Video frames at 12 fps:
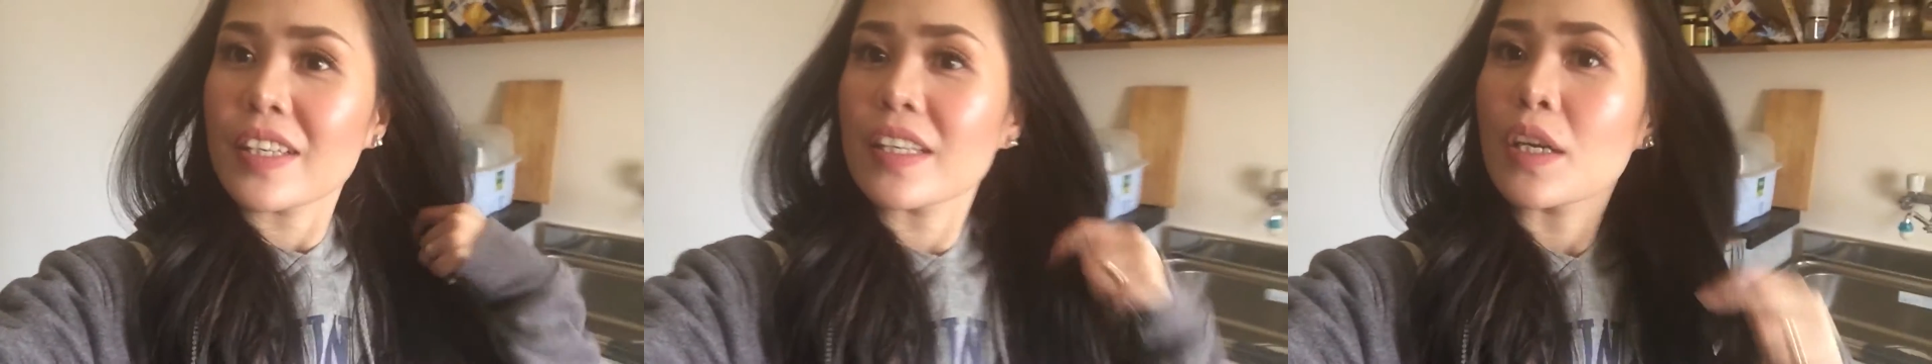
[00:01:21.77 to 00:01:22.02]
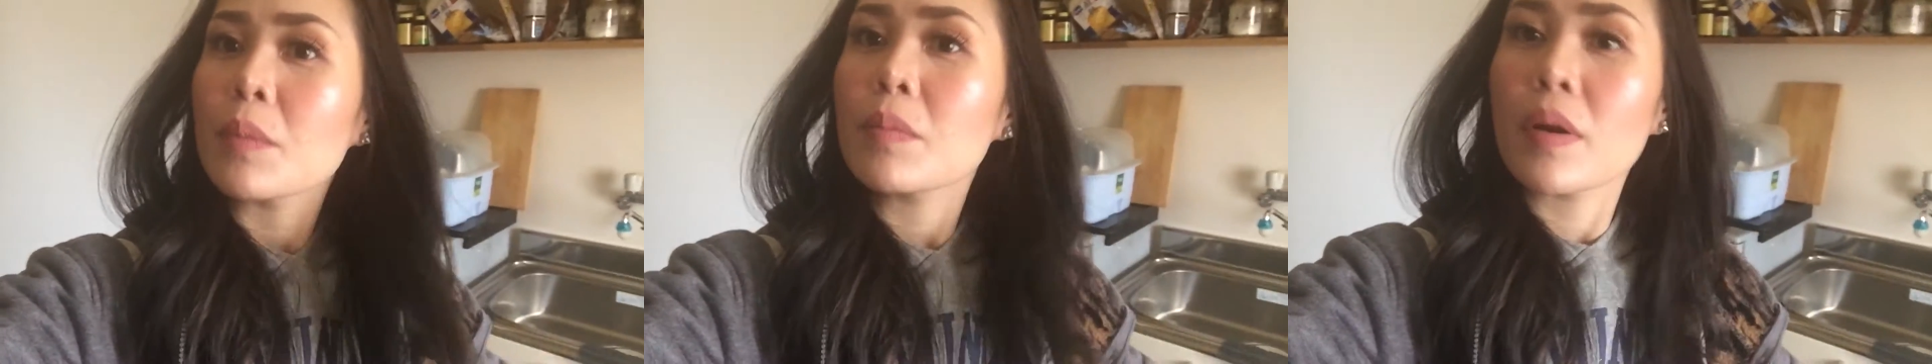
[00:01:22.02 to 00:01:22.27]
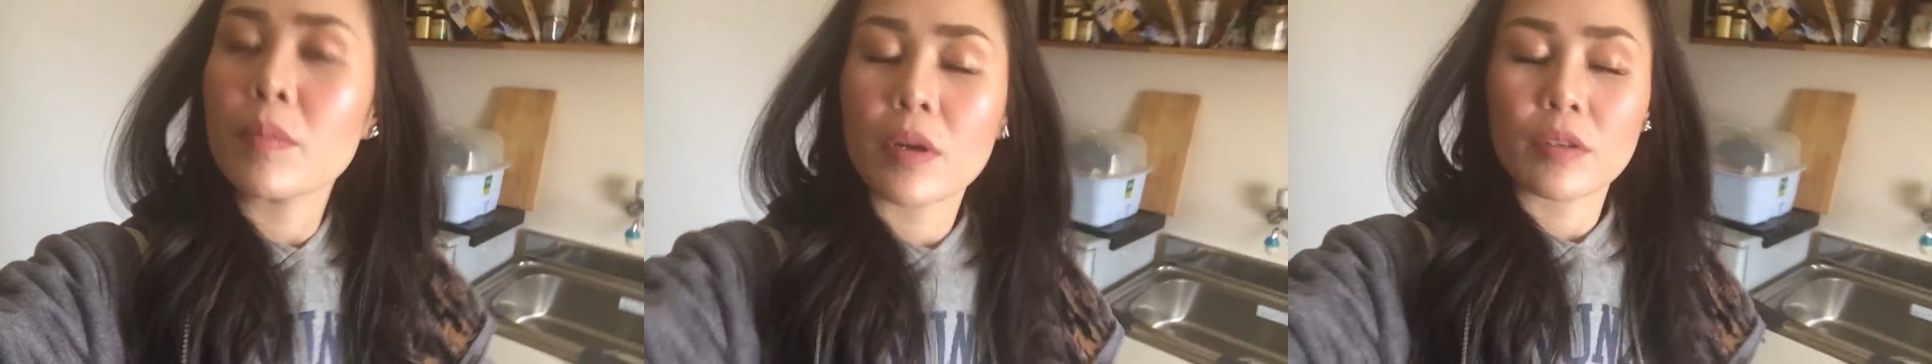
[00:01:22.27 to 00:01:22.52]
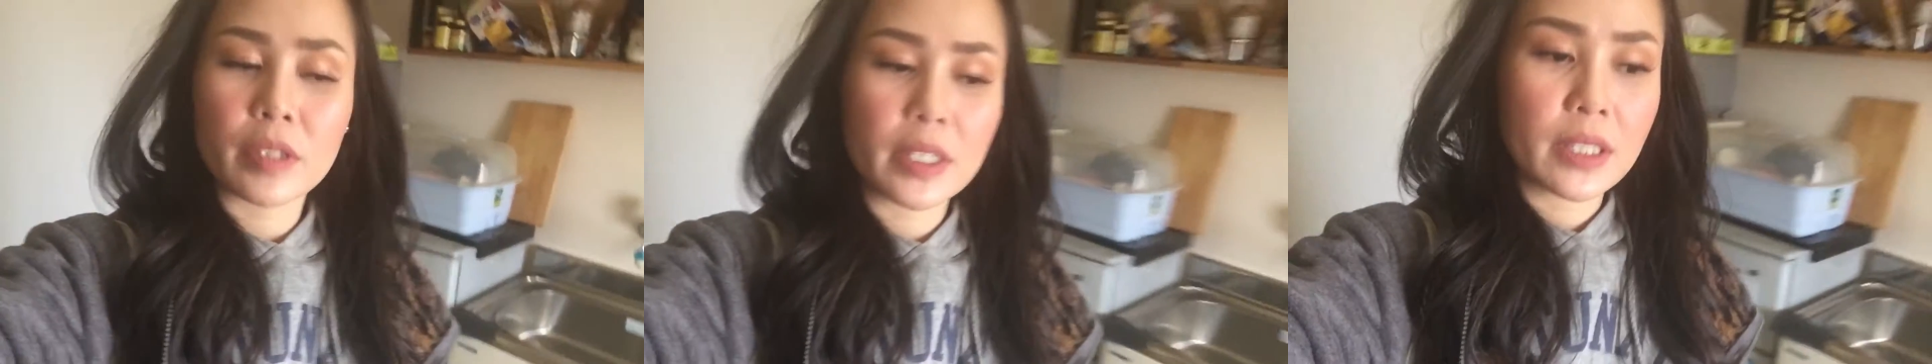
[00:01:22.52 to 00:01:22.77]
Yep, I'm
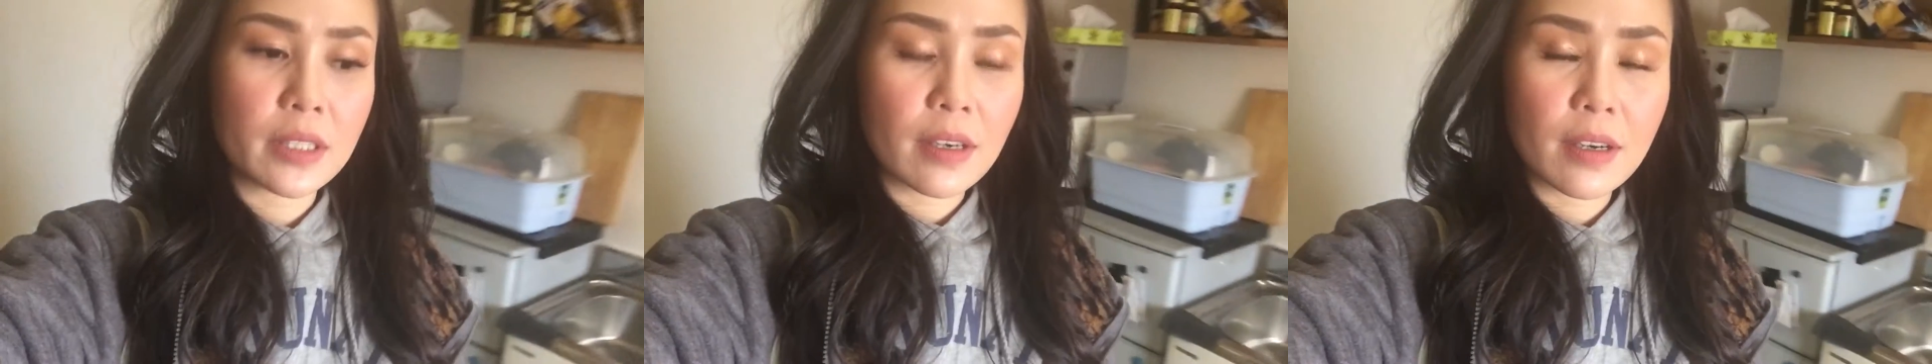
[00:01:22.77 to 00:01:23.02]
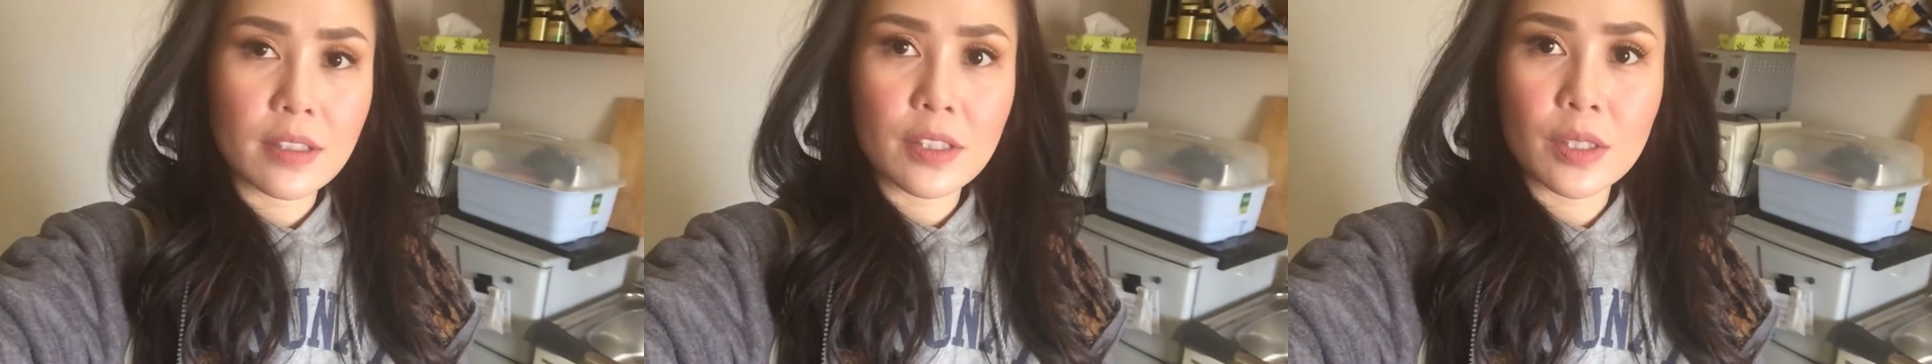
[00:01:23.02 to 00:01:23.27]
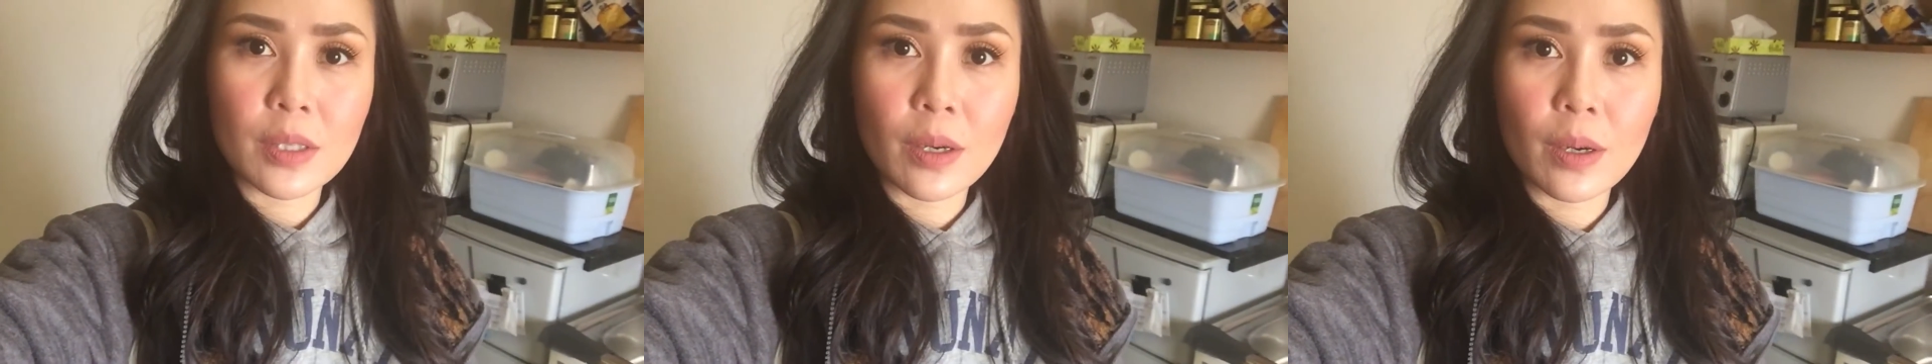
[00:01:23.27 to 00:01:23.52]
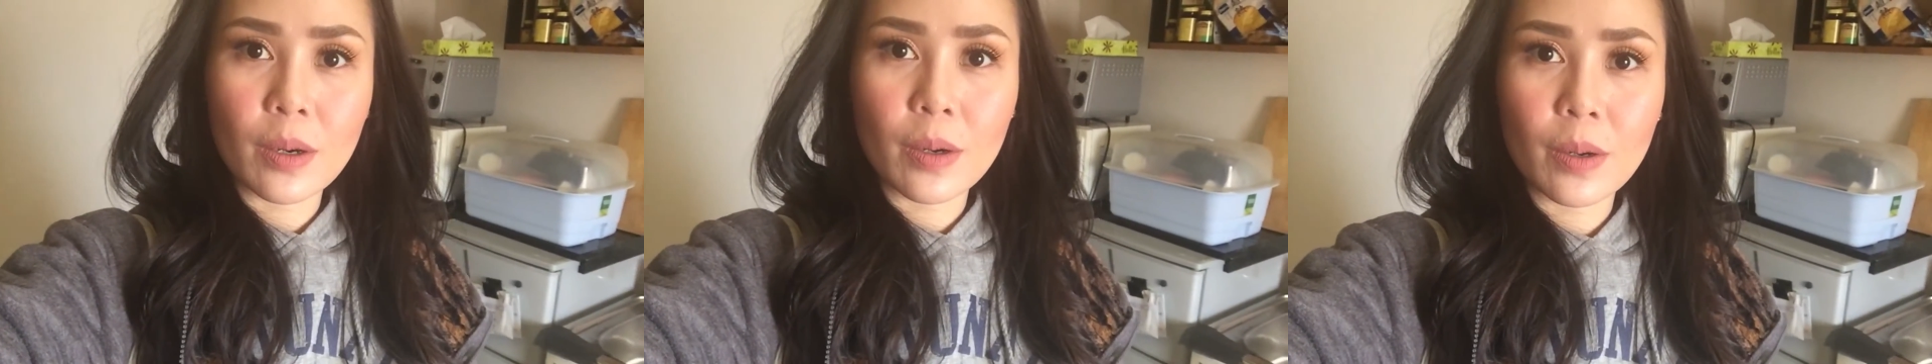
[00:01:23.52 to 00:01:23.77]
already done.
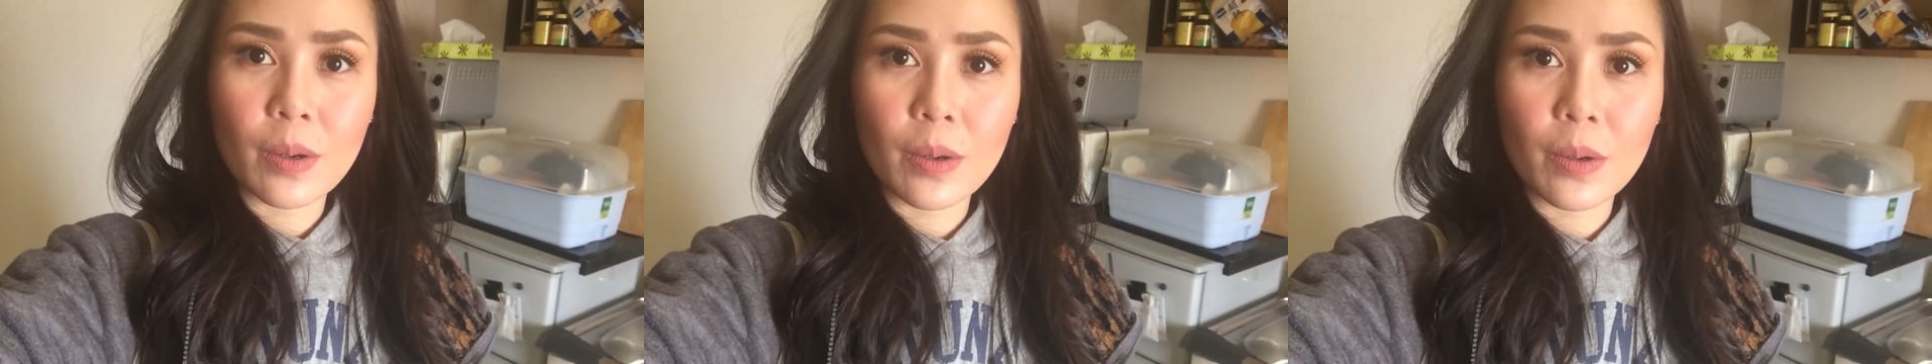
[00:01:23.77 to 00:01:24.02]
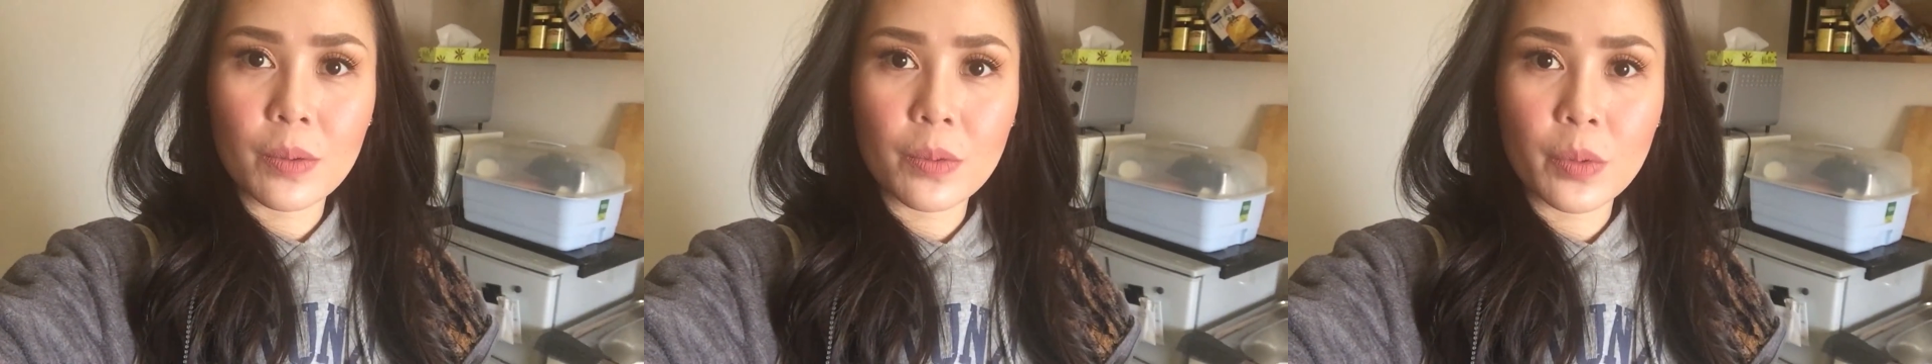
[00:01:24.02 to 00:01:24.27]
So